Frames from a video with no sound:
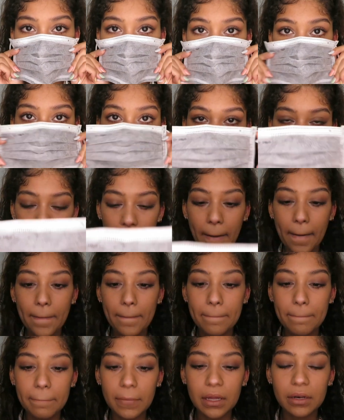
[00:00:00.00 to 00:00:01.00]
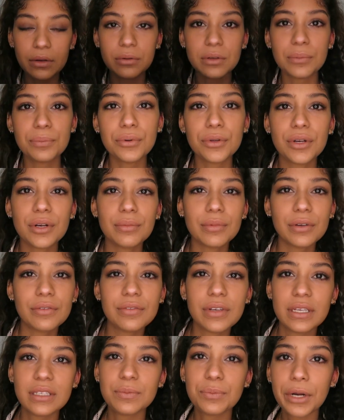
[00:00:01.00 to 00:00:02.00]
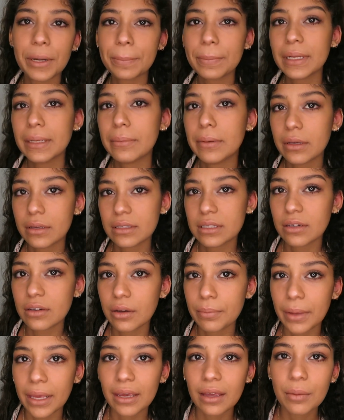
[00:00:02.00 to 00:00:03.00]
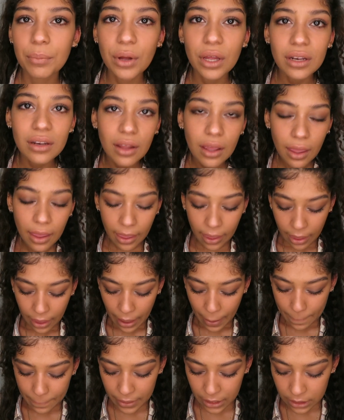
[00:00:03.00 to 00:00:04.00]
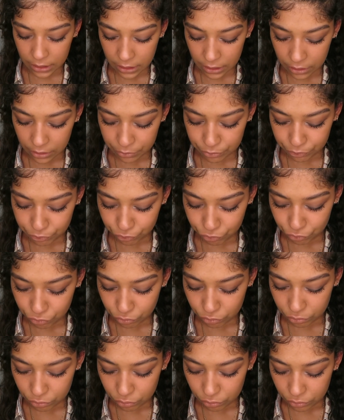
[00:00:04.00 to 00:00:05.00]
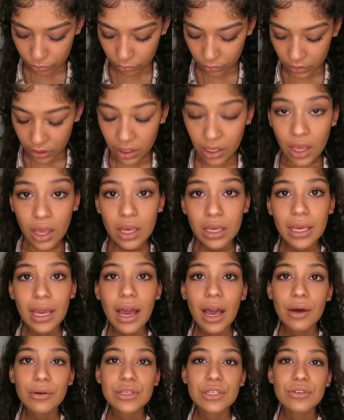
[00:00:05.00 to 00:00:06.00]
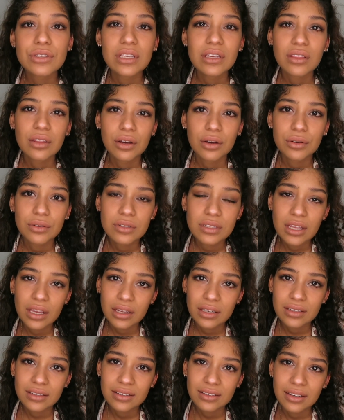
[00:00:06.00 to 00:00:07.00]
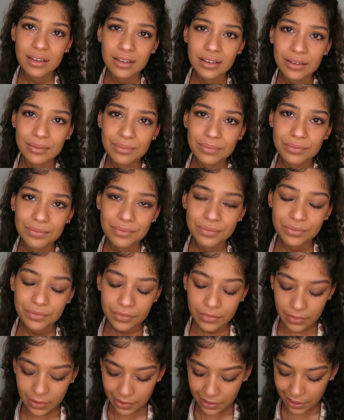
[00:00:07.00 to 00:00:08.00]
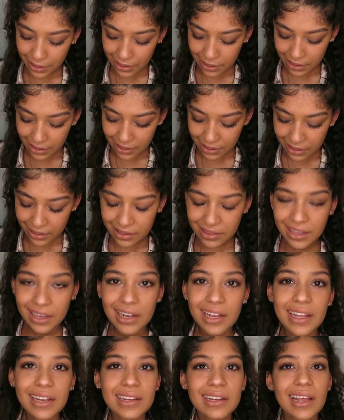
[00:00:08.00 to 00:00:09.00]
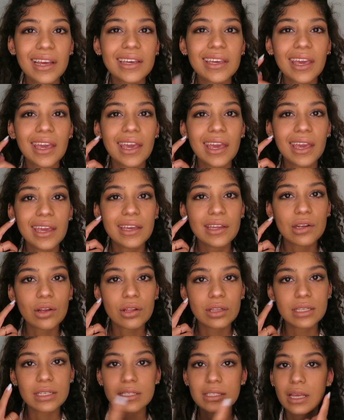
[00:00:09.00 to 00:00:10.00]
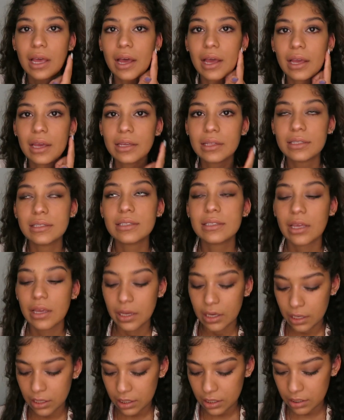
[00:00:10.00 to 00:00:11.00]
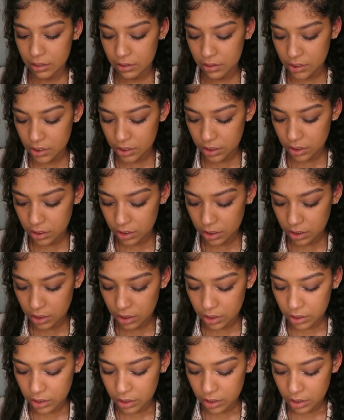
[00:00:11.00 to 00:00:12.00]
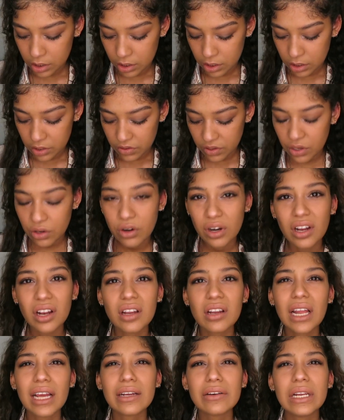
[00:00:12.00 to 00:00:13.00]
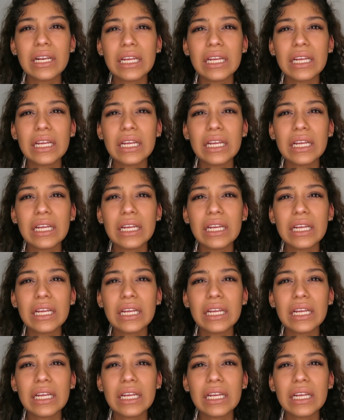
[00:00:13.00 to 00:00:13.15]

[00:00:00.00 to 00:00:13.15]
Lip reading: like this. I don't want to put it on my face properly because I've got makeup on. But yeah, I was using those, and they let like air in on the sides, and they're like